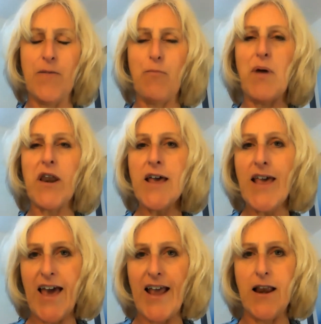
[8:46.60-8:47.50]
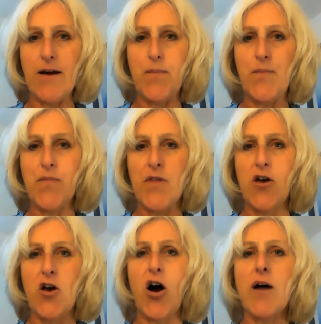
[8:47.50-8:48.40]
But again,
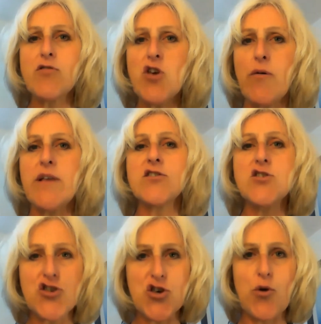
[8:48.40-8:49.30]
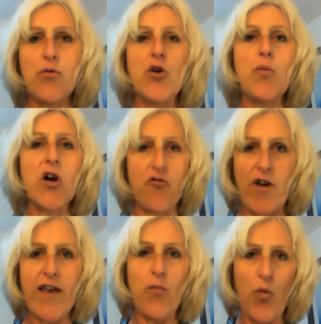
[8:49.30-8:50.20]
I'm going to show you a great